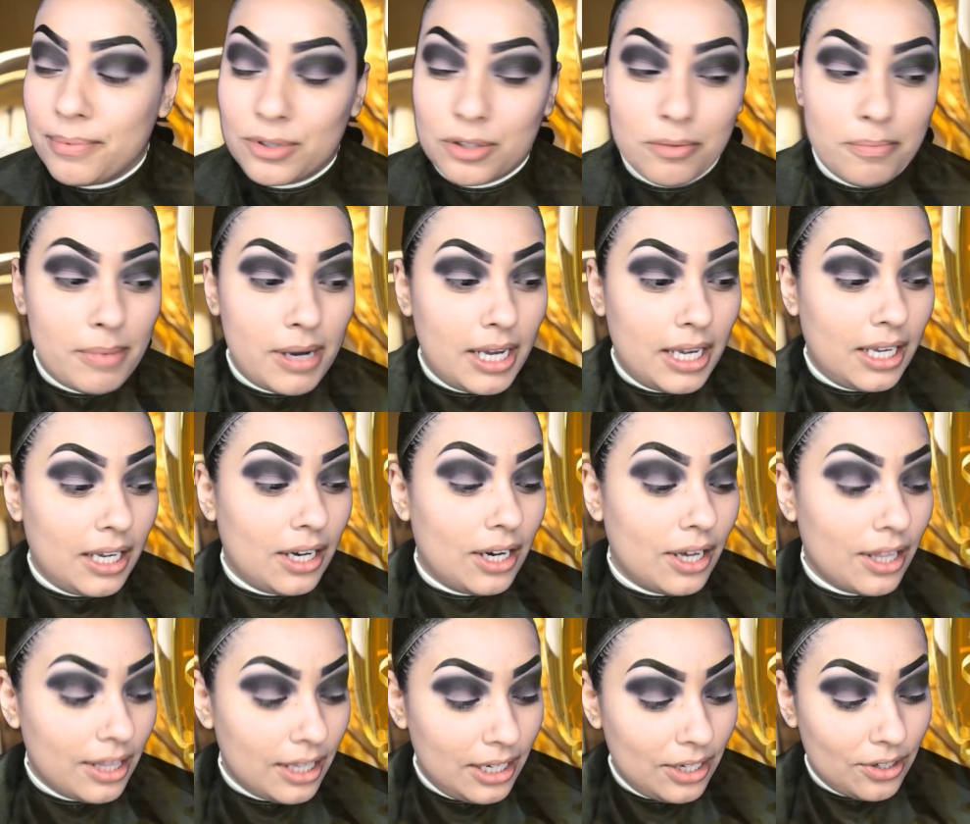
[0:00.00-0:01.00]
So my
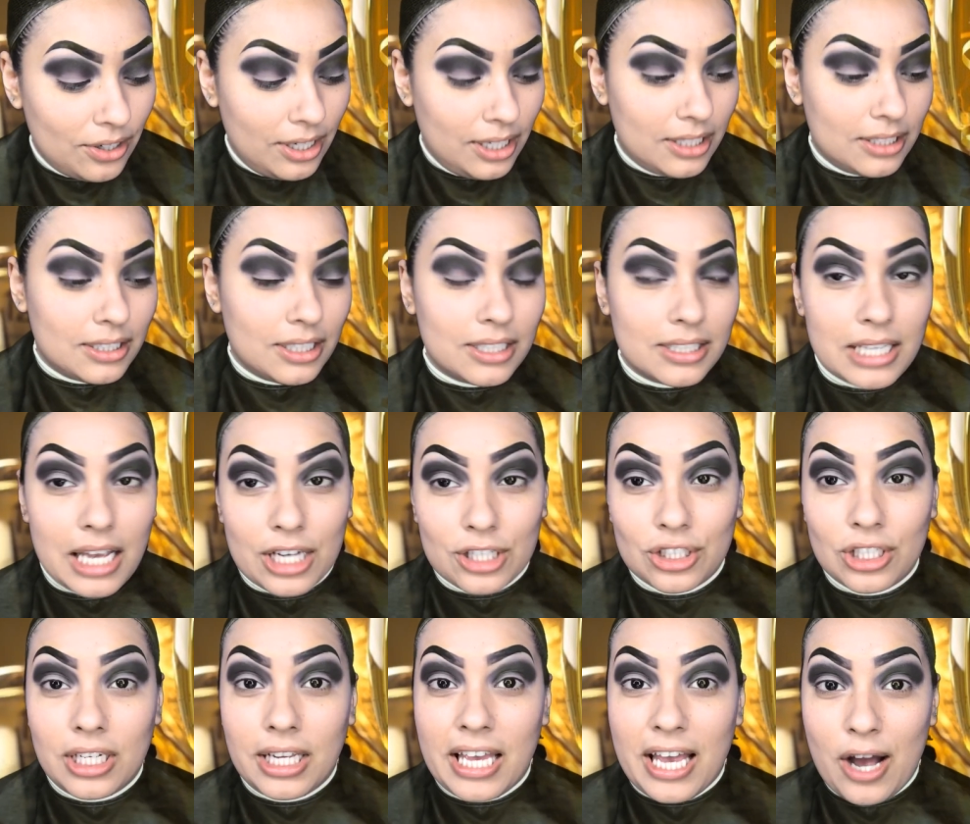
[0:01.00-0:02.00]
other little niece is
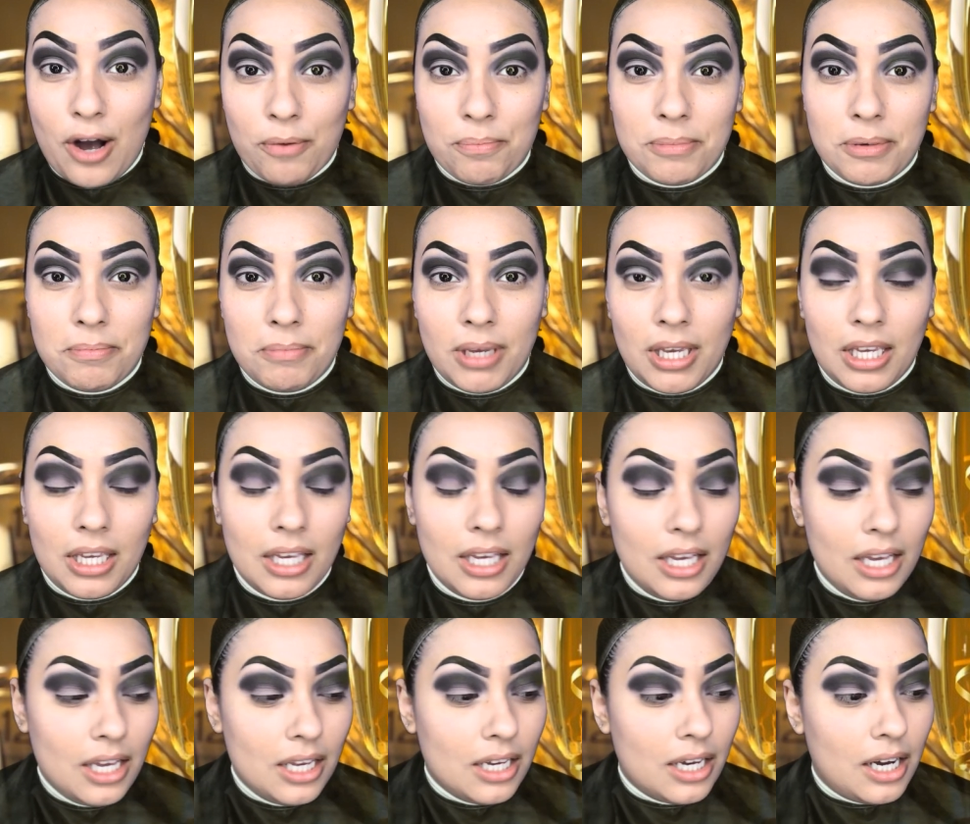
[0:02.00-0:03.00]
actually helping me
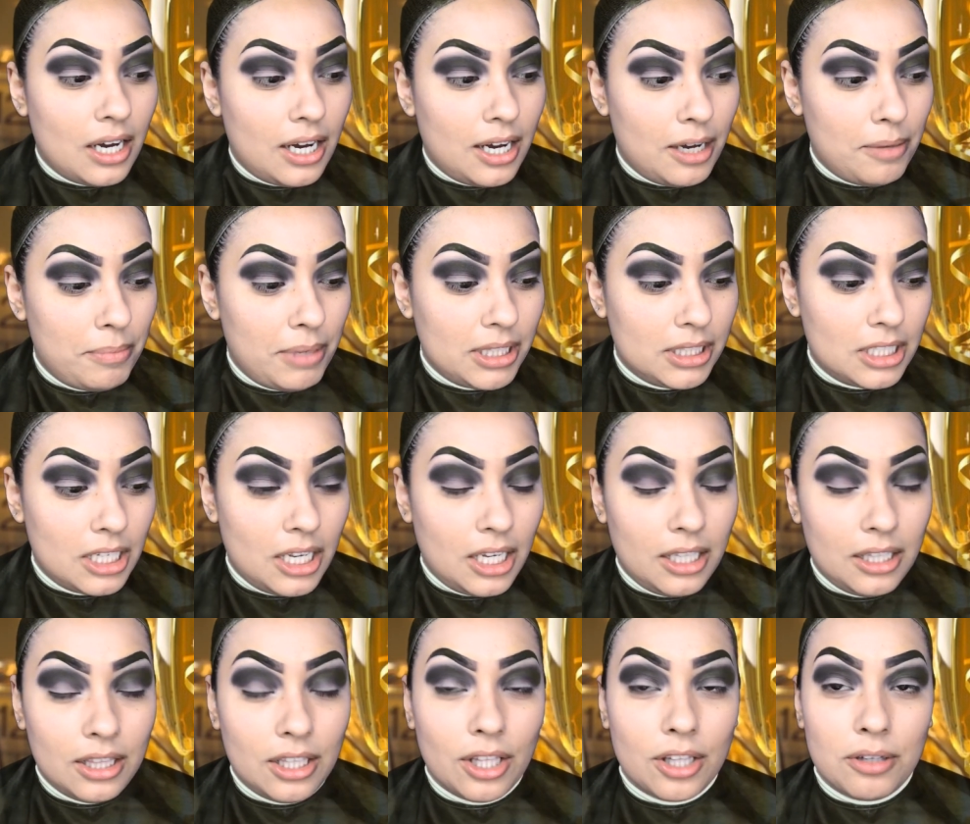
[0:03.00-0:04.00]

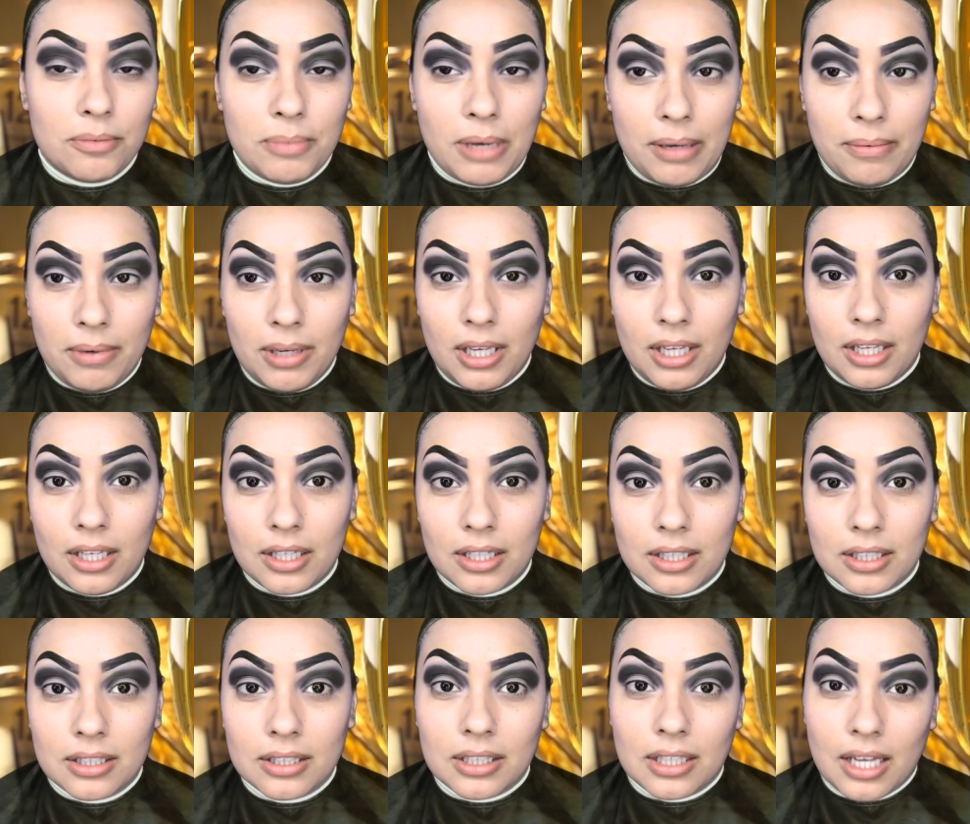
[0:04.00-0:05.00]
maintain the other baby
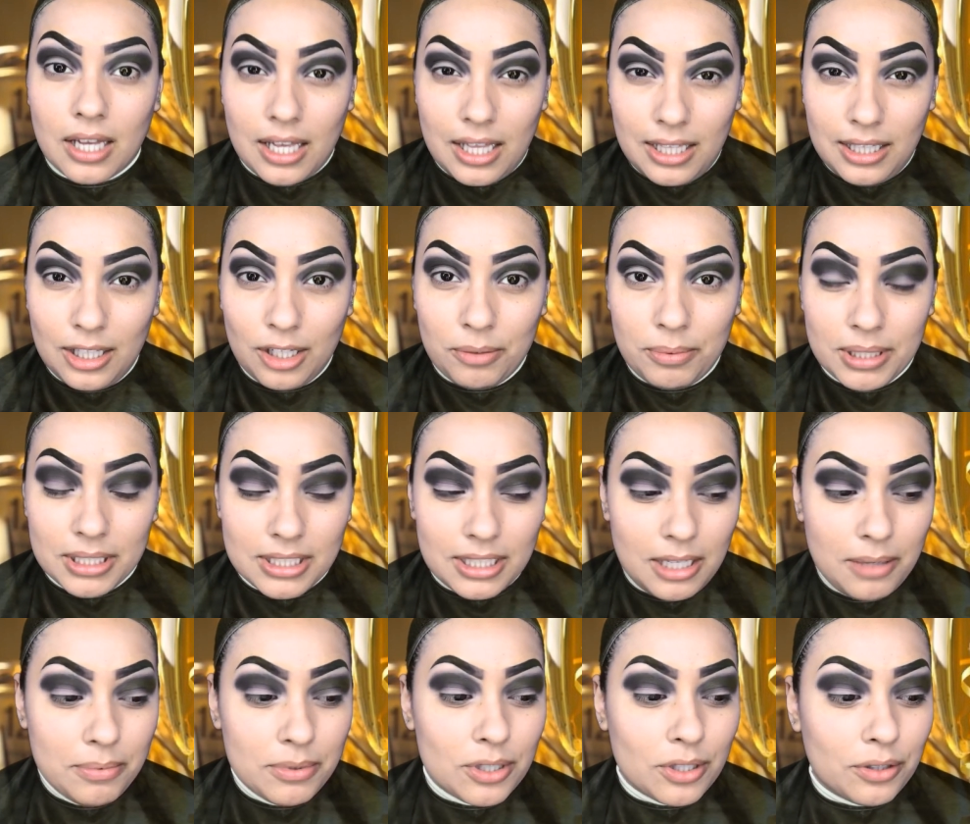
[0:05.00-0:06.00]
a little bit
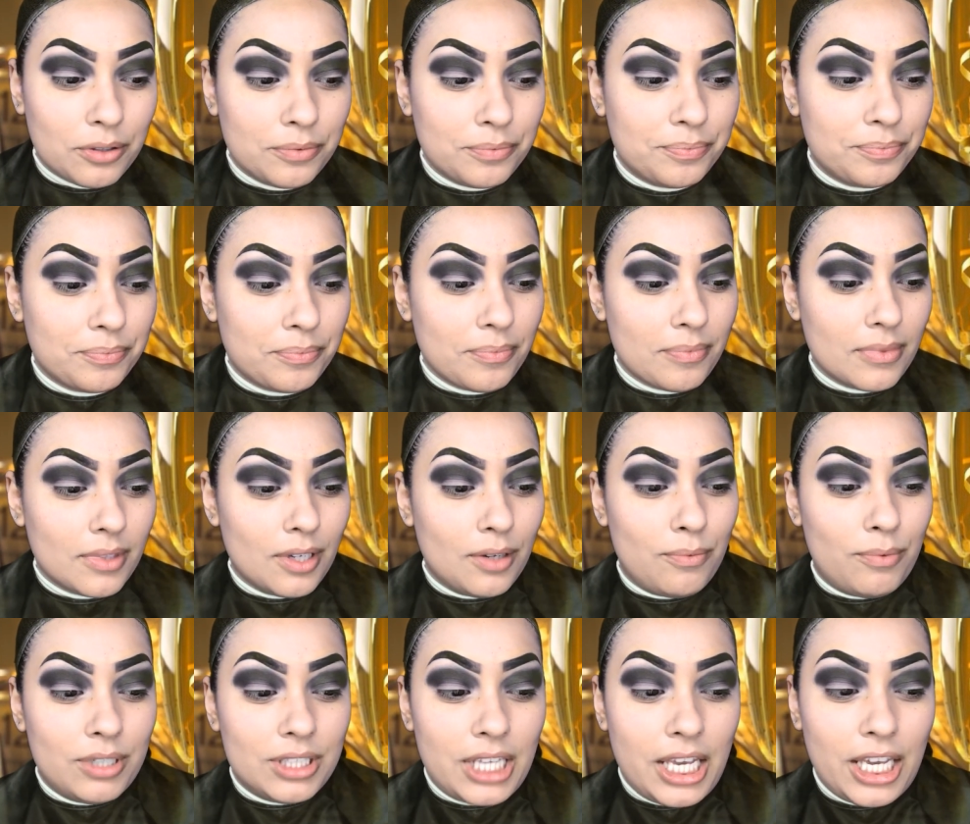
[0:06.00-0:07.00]
asleep. So
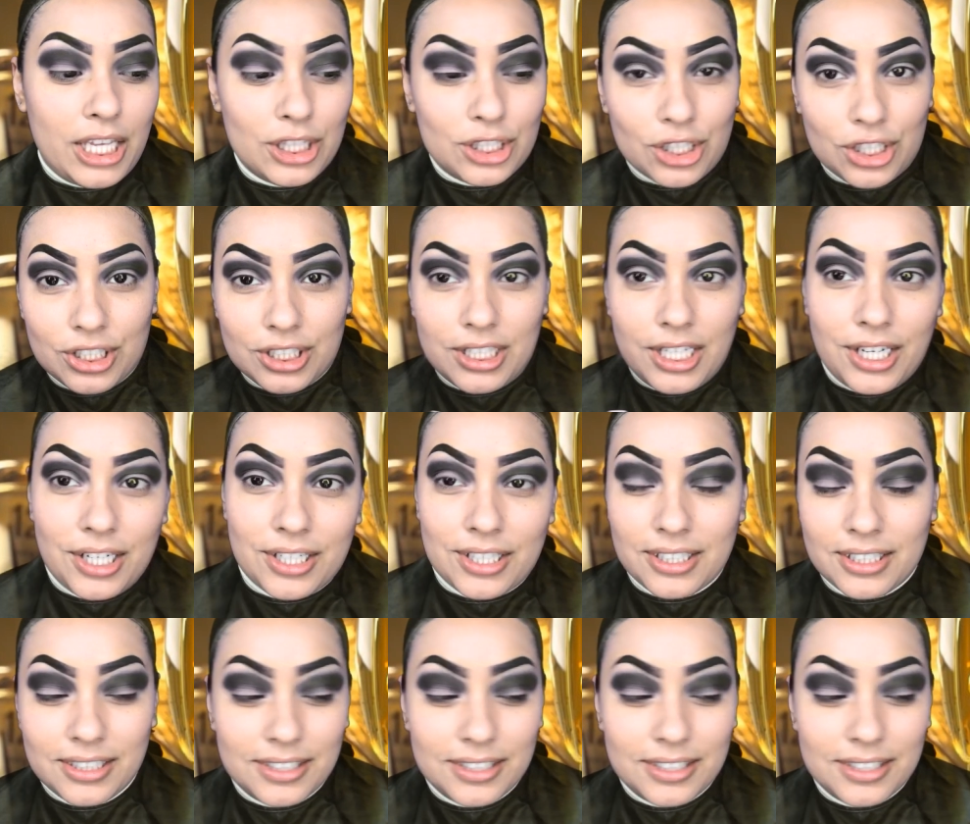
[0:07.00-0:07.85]
we're taking turns here.